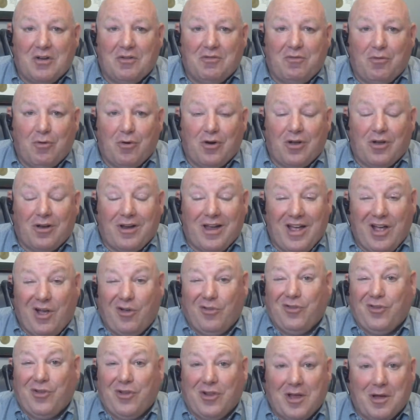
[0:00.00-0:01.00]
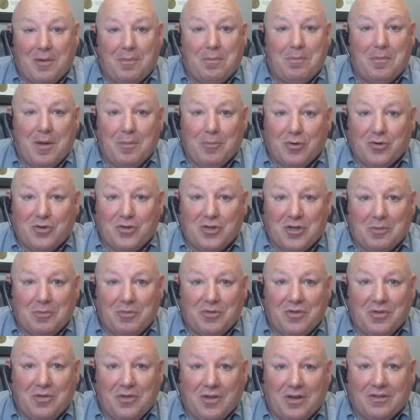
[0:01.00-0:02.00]
for health club
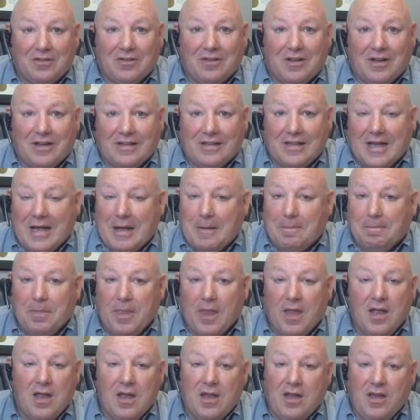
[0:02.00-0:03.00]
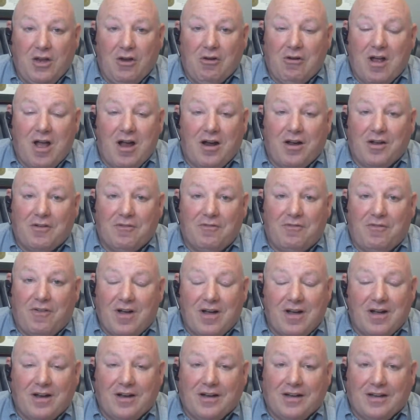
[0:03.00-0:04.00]
memberships and things like that. You're not going to
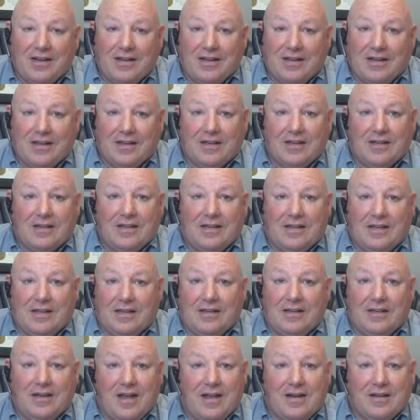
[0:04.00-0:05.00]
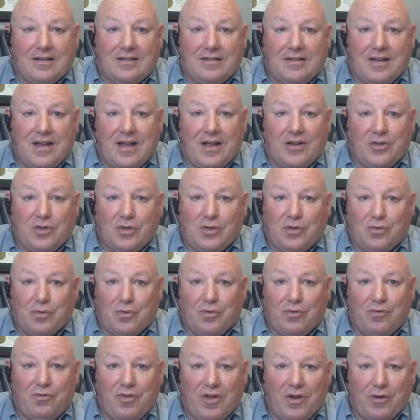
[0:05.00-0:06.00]
find in the Indiana statutes
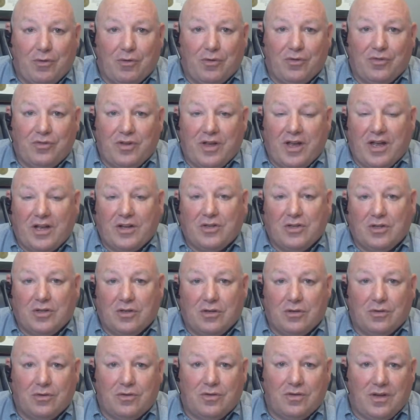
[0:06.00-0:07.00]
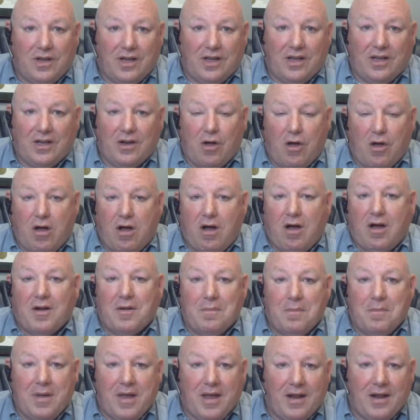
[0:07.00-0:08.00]
or the federal statutes an
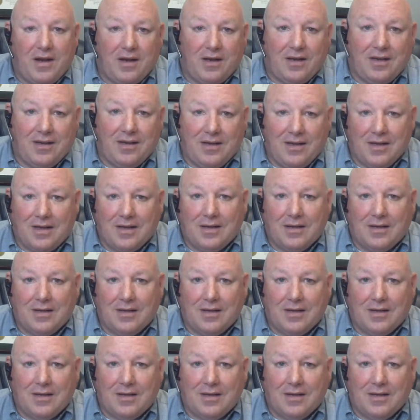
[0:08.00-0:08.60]
automatic